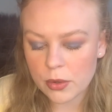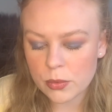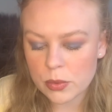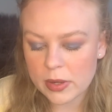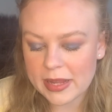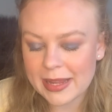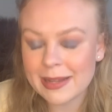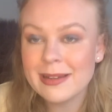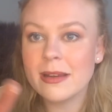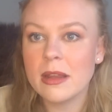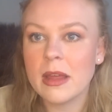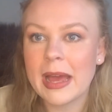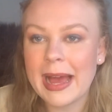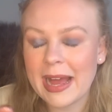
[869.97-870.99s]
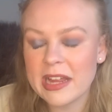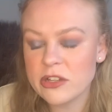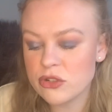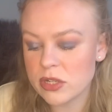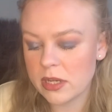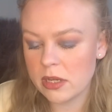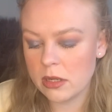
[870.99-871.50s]
in
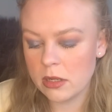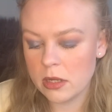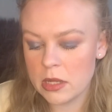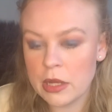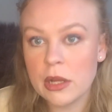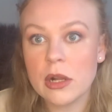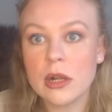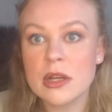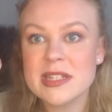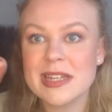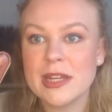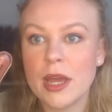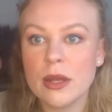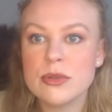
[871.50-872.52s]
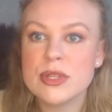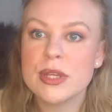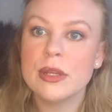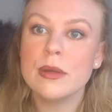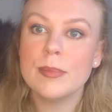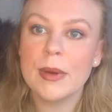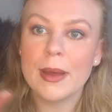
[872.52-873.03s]
Hydra Gloss in
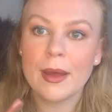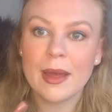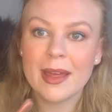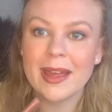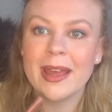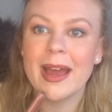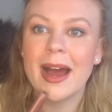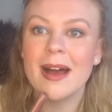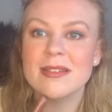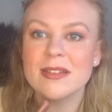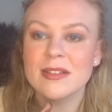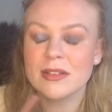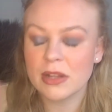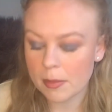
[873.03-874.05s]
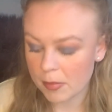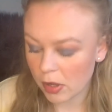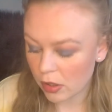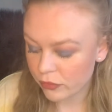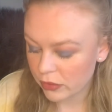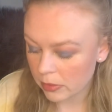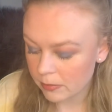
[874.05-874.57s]
02, but it hasn't come
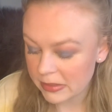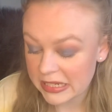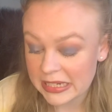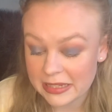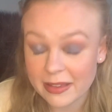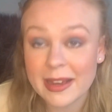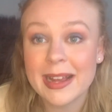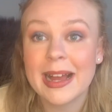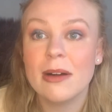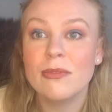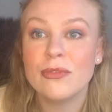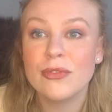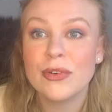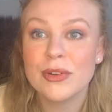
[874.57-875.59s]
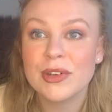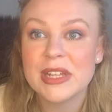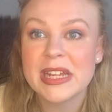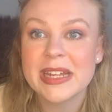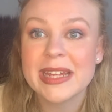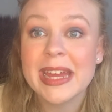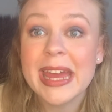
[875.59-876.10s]
off completely. That Camp
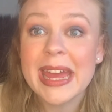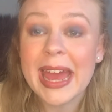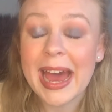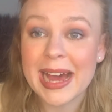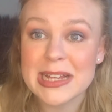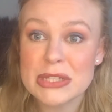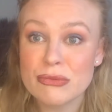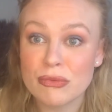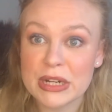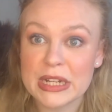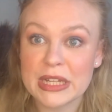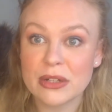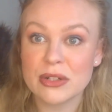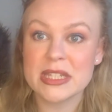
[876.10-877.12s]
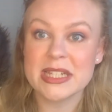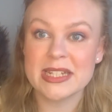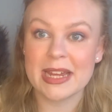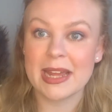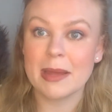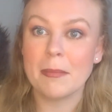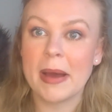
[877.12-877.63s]
1D has really good
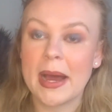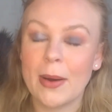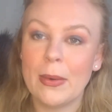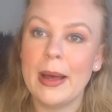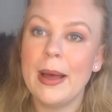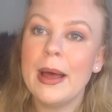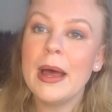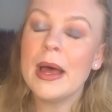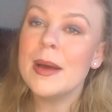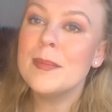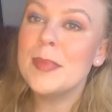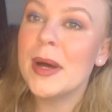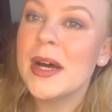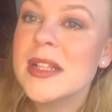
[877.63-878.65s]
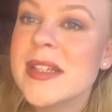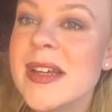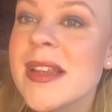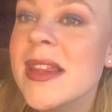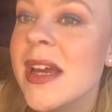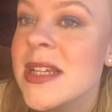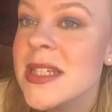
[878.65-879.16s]
staying power. But
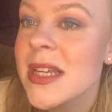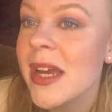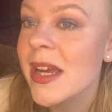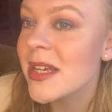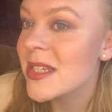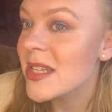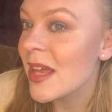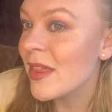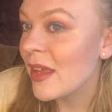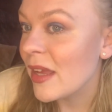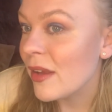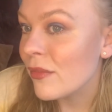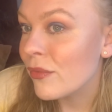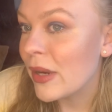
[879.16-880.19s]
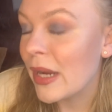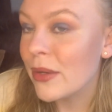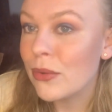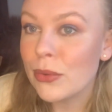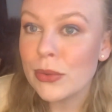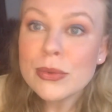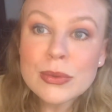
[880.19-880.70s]
this is the
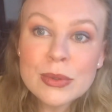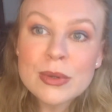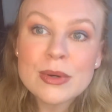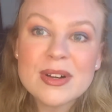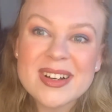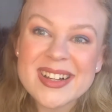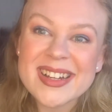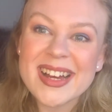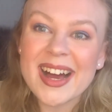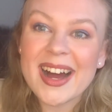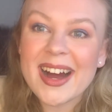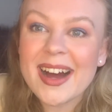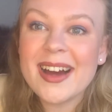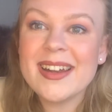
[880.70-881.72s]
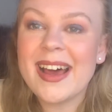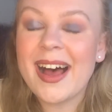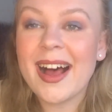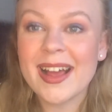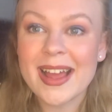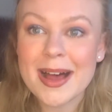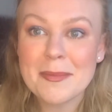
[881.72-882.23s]
final look, and
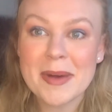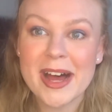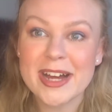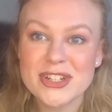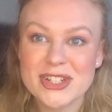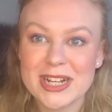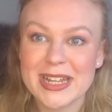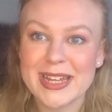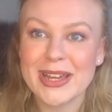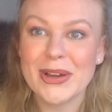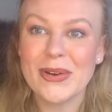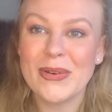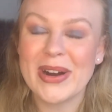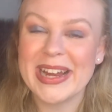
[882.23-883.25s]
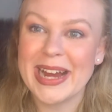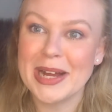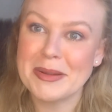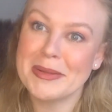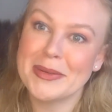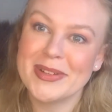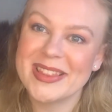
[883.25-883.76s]
I am actually quite
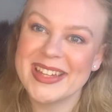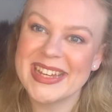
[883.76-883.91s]
happy with this.